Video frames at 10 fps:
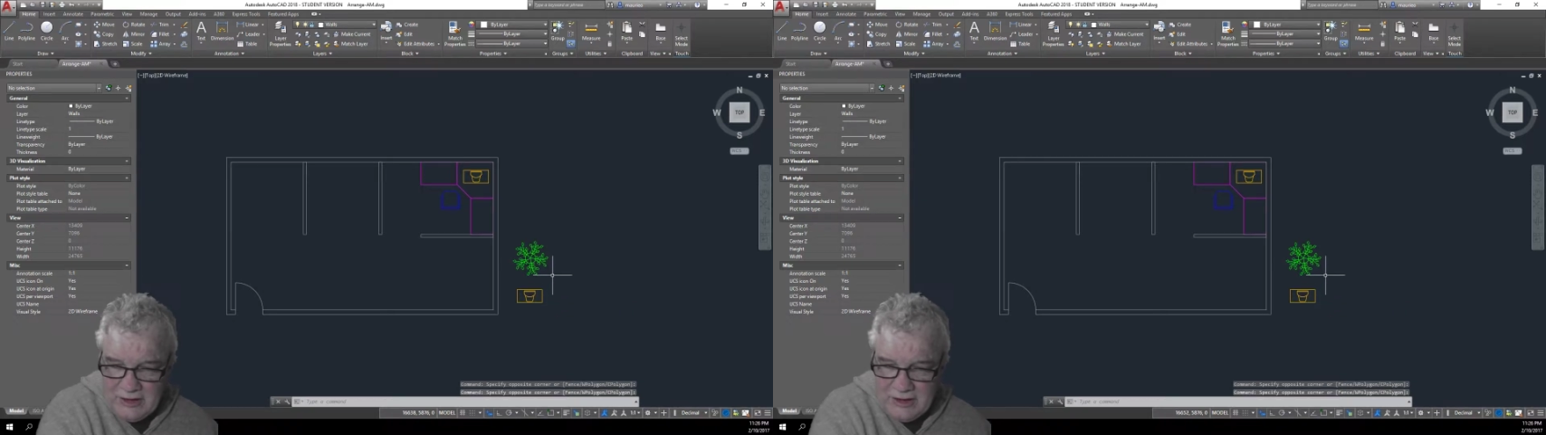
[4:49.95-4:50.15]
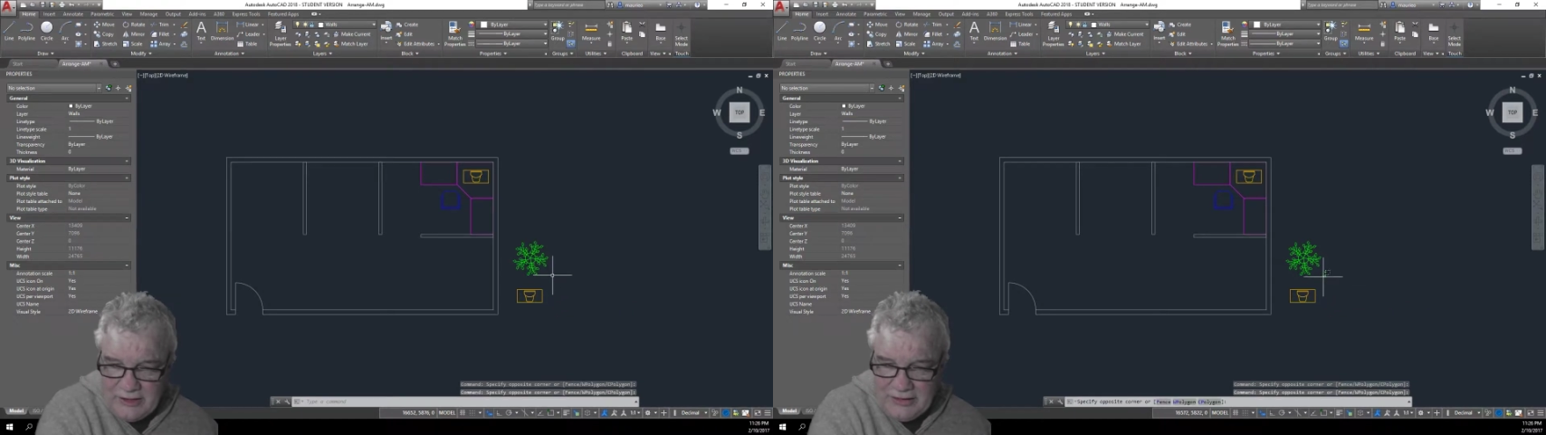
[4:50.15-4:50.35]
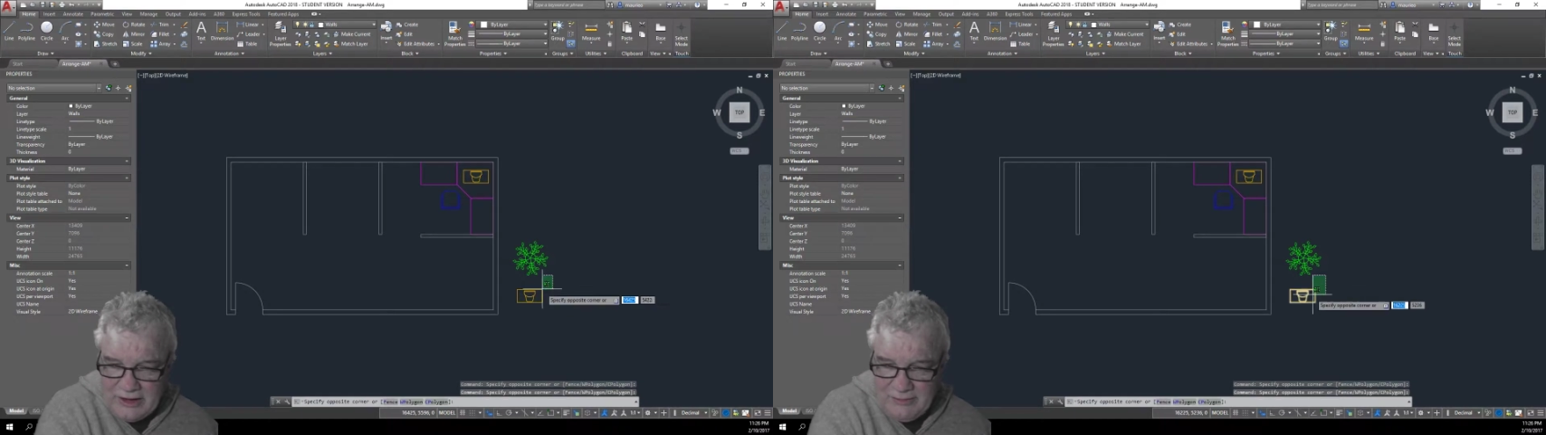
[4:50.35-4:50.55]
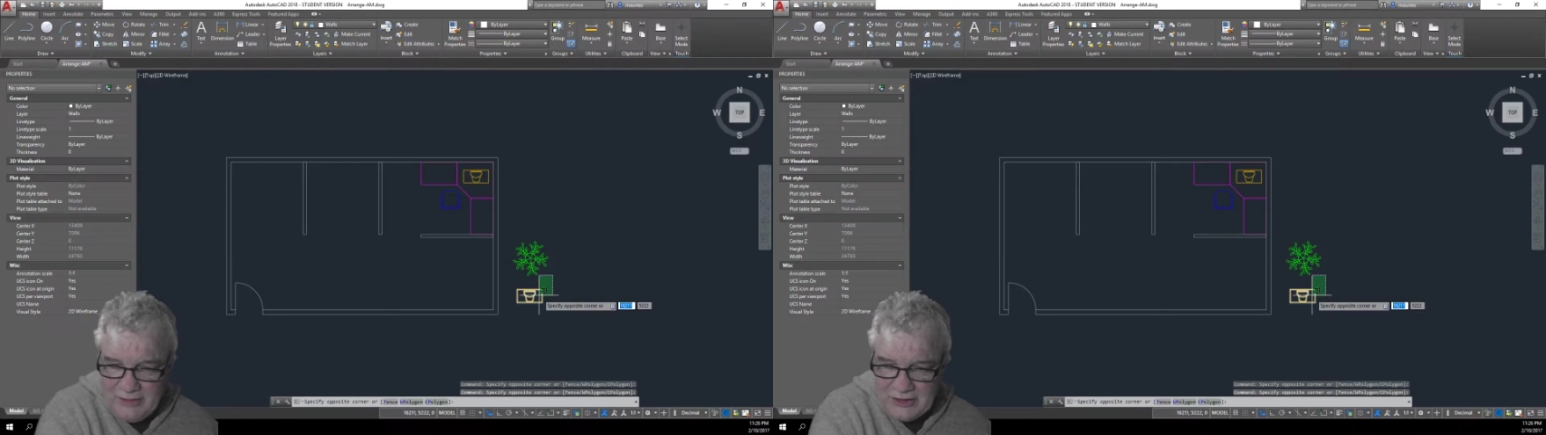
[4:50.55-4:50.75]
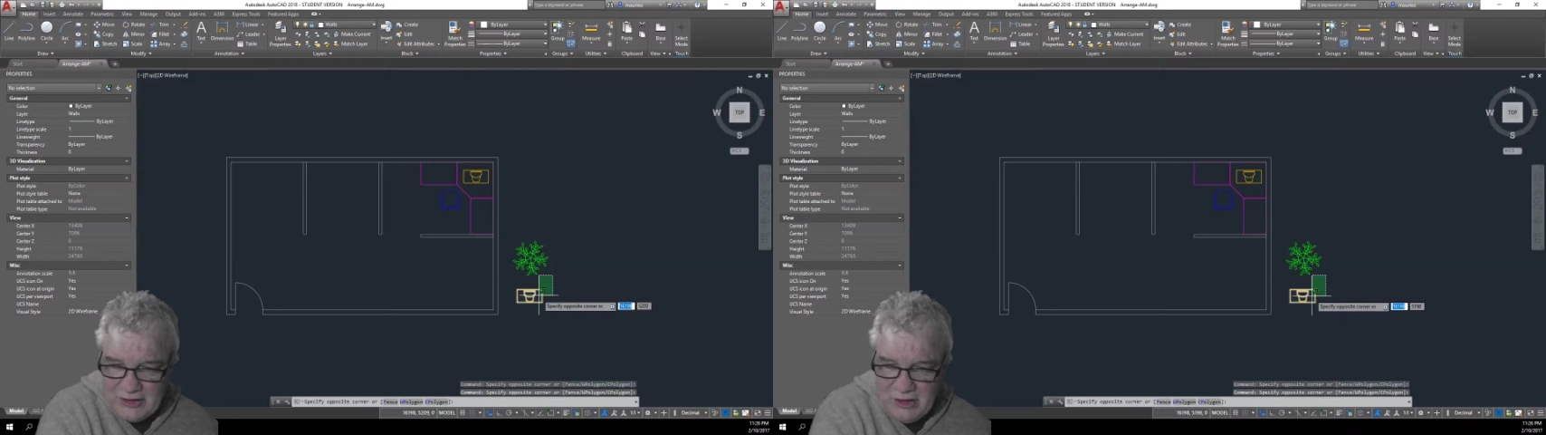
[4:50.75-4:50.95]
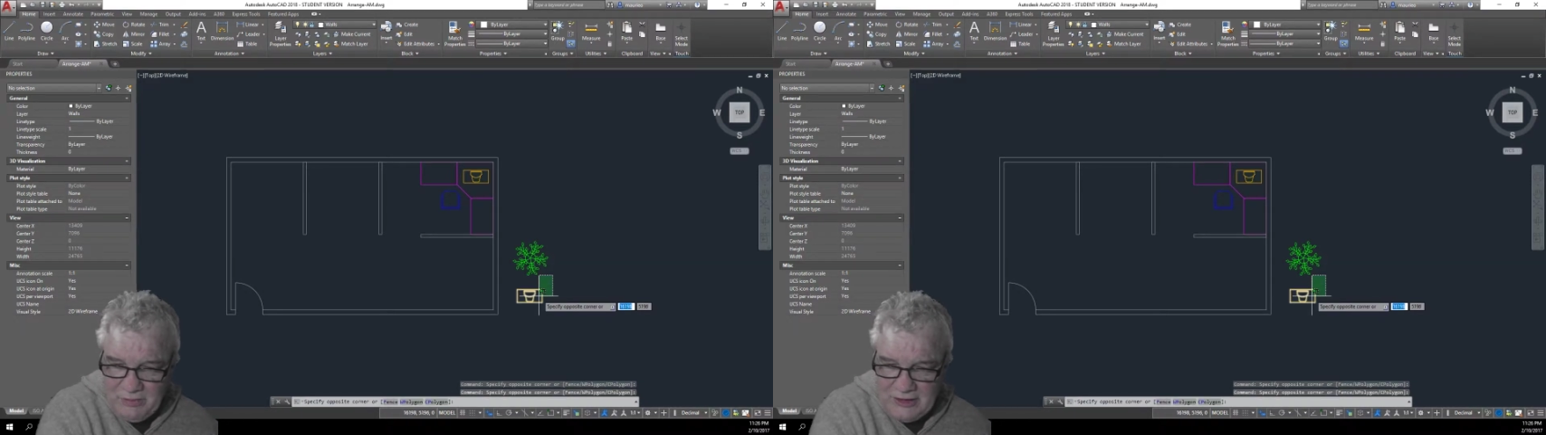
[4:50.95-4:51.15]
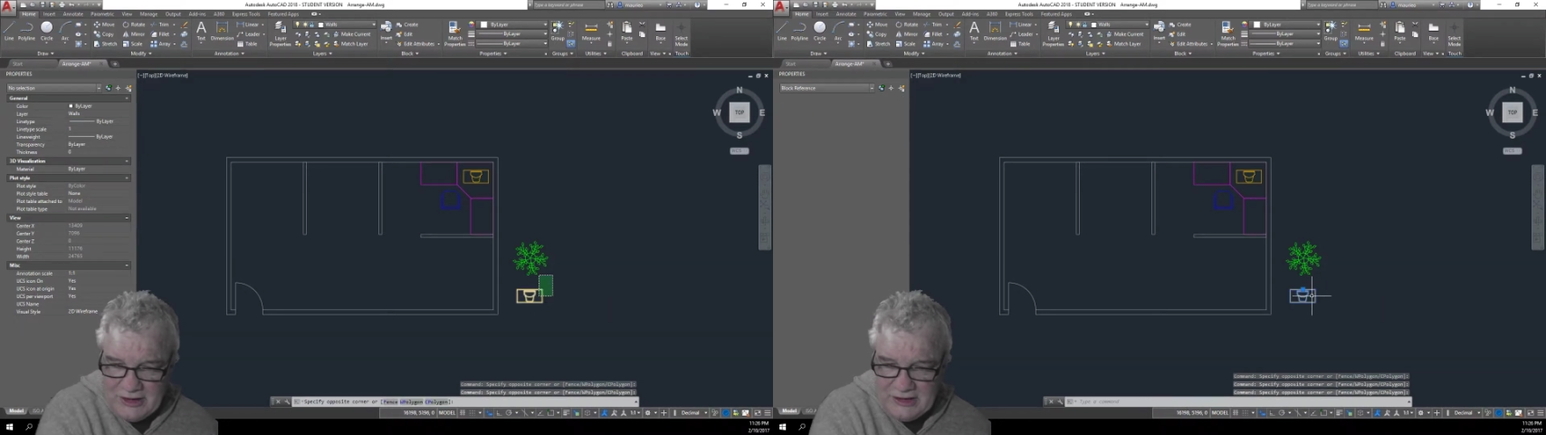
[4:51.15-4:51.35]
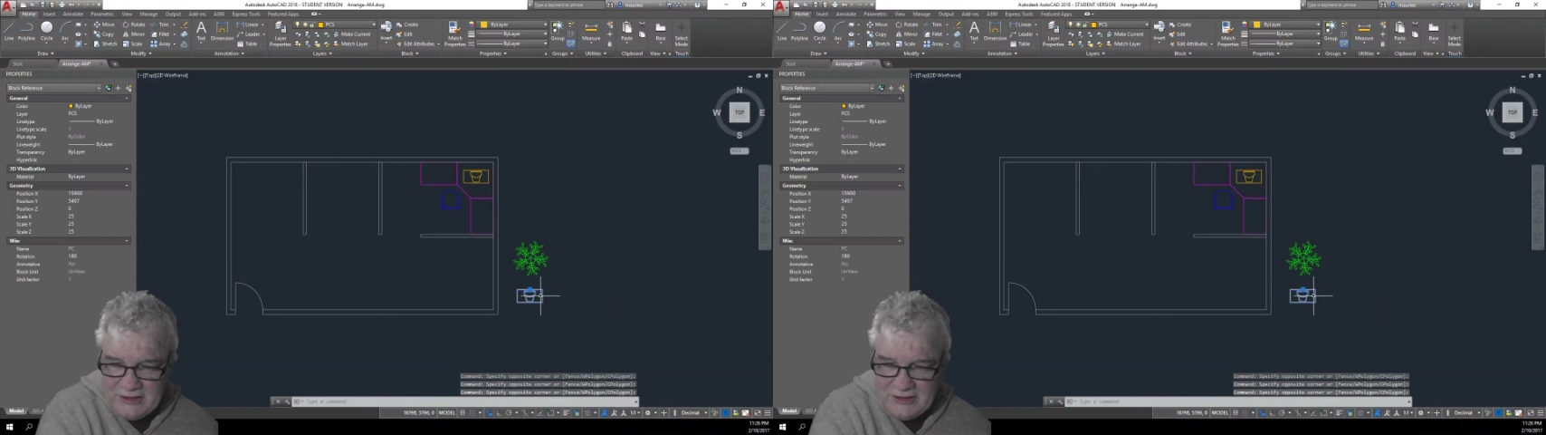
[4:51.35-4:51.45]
I think I might have copied it.